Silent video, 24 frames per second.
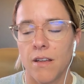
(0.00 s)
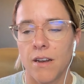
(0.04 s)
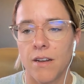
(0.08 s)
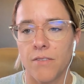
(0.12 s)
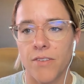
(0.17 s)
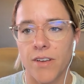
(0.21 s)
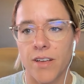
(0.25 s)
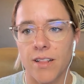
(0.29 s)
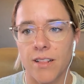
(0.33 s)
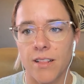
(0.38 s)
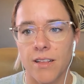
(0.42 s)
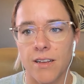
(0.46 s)
And
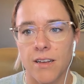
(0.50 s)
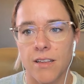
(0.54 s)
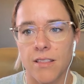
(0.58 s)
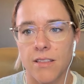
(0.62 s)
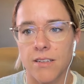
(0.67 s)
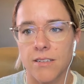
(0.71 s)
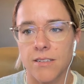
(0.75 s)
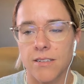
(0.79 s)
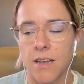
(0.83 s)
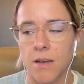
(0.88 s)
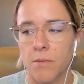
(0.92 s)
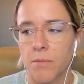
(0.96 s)
if I click on
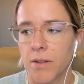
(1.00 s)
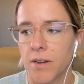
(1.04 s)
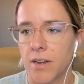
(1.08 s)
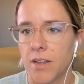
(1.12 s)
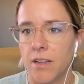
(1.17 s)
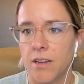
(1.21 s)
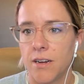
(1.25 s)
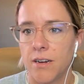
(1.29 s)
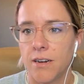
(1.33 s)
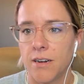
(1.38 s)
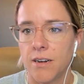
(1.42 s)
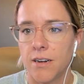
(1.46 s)
this comment
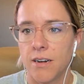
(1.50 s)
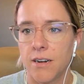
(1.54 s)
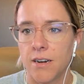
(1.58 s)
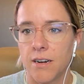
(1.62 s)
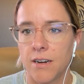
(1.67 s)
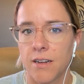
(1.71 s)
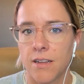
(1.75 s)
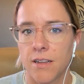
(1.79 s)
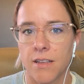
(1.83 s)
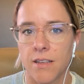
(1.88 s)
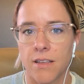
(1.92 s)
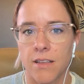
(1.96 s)
here,
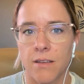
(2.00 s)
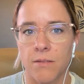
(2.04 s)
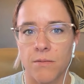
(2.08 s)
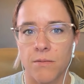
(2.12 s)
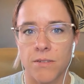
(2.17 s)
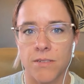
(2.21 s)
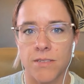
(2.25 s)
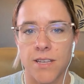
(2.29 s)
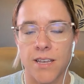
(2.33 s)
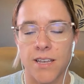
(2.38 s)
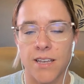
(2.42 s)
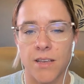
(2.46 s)
it
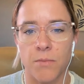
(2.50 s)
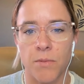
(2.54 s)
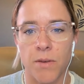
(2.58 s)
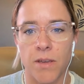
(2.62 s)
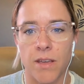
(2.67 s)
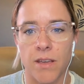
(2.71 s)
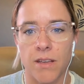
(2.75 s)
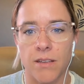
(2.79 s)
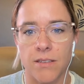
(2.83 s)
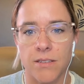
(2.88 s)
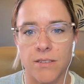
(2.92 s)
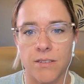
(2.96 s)
will take
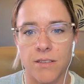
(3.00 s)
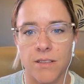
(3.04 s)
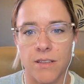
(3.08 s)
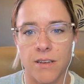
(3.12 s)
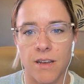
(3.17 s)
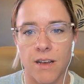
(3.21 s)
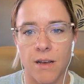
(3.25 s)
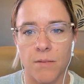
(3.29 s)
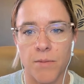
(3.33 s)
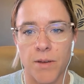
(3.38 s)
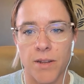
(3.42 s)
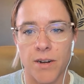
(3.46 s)
me to
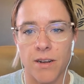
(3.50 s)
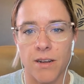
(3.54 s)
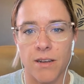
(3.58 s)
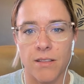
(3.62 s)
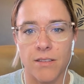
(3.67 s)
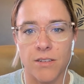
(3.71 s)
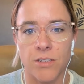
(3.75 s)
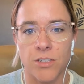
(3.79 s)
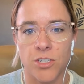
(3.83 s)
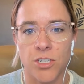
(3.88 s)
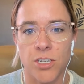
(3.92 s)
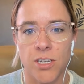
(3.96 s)
the comment
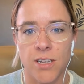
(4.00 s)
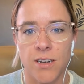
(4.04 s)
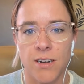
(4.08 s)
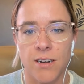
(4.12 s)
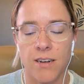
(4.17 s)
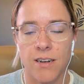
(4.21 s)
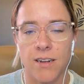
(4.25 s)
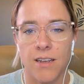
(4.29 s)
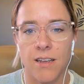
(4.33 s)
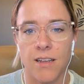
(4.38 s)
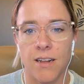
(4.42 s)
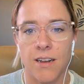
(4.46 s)
on the
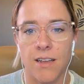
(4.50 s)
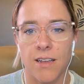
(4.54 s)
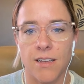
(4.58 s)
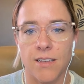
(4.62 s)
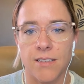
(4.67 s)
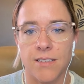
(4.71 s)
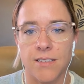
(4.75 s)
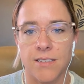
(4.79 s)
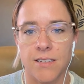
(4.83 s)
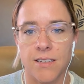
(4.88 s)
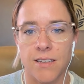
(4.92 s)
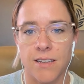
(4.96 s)
sheet, and I
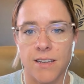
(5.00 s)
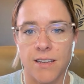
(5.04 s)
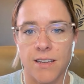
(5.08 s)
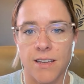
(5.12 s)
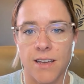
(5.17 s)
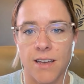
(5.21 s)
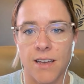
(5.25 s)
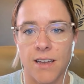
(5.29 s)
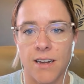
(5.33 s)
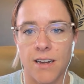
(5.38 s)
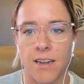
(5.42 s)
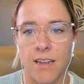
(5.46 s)
can
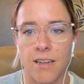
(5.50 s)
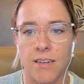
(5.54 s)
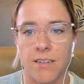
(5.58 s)
see I